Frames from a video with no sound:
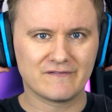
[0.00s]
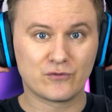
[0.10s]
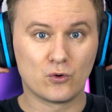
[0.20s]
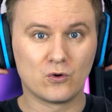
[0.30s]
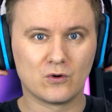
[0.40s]

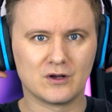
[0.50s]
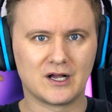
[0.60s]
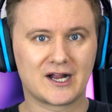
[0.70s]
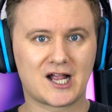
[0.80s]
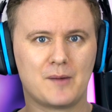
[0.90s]
For
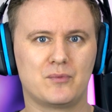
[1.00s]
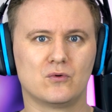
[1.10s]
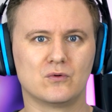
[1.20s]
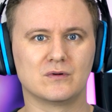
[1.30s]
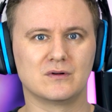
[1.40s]
a
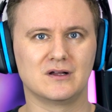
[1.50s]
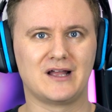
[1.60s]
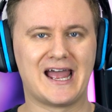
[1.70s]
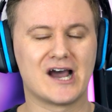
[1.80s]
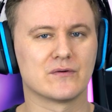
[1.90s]
couple
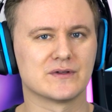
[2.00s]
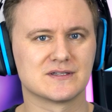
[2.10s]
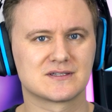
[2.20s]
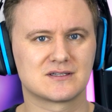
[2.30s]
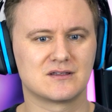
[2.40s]

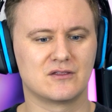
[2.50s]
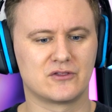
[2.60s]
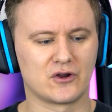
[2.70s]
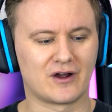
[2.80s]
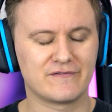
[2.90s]
hours
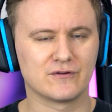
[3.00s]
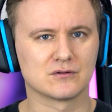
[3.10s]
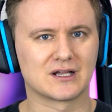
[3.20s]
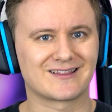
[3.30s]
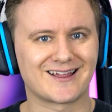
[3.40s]
though, I feel
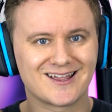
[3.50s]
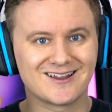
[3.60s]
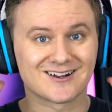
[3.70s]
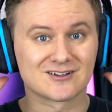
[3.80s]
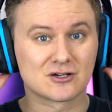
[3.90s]
like they
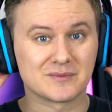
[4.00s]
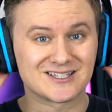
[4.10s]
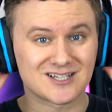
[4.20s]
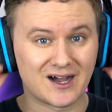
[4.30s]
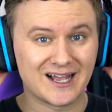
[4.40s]
can get a little
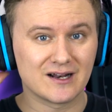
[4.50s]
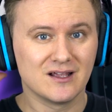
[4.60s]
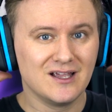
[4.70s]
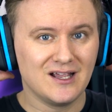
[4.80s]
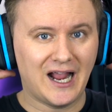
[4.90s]
bit tight,
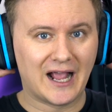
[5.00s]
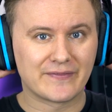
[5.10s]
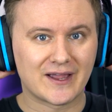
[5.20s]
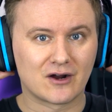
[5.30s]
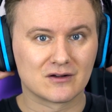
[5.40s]

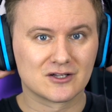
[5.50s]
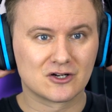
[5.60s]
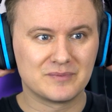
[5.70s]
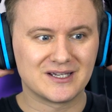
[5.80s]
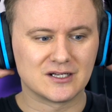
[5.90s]
and they are a
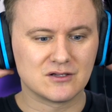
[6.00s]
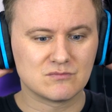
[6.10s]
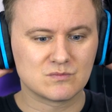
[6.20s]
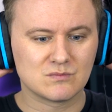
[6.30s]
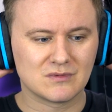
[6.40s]
little bit
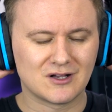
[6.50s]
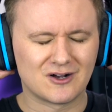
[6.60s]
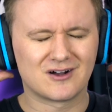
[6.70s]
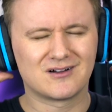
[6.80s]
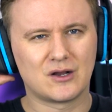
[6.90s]

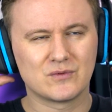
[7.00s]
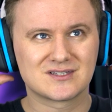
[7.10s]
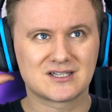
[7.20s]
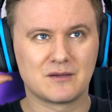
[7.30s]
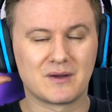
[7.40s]
I
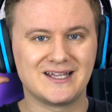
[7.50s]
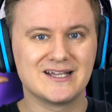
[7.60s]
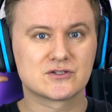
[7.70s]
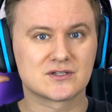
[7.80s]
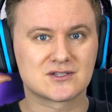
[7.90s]
wouldn't say my
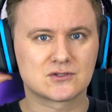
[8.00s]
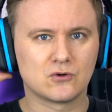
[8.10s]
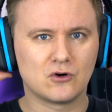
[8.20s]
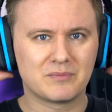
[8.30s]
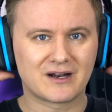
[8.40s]
ears are
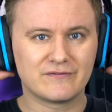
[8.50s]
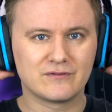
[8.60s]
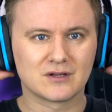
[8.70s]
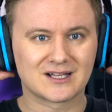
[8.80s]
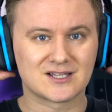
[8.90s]
sore, but I
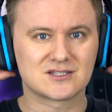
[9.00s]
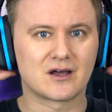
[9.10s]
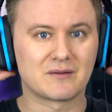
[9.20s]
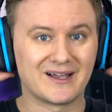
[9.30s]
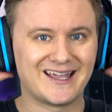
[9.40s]
feel like the
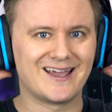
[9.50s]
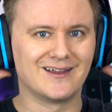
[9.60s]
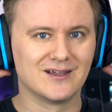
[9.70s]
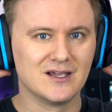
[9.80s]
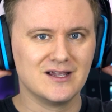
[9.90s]
side of my
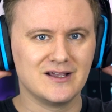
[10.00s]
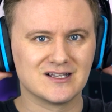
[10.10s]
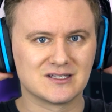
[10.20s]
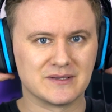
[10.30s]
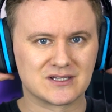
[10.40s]
head
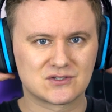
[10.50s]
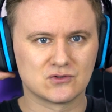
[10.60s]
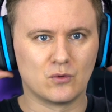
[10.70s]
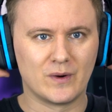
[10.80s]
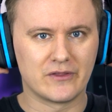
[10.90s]
is a bit
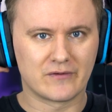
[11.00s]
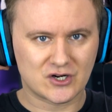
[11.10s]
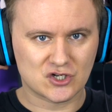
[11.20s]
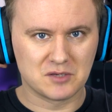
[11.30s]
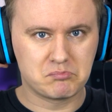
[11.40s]
sore where they're
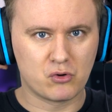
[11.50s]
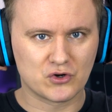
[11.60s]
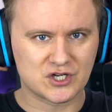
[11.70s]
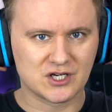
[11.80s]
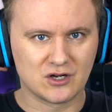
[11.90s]
actually
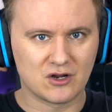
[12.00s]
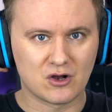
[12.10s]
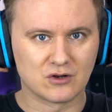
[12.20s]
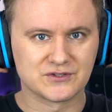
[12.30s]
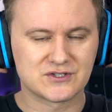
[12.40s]
pushing
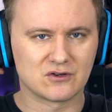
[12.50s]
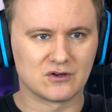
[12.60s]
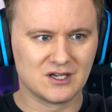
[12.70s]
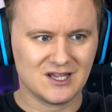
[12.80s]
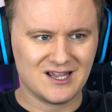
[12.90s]
onto.